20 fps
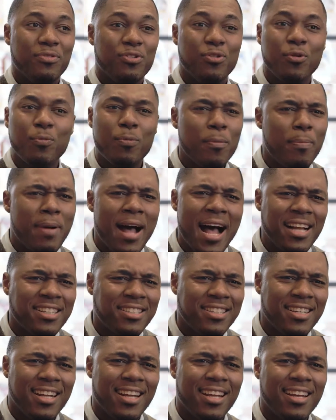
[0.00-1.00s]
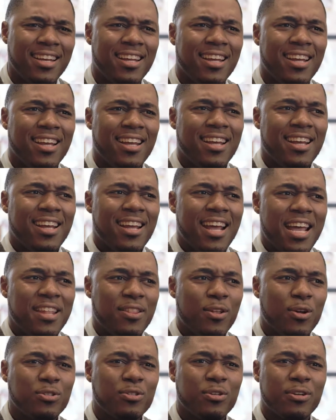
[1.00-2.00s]
super passionate,
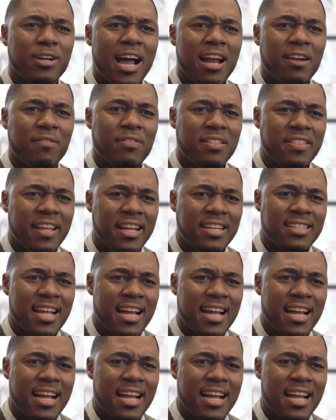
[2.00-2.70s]
and those are kind of things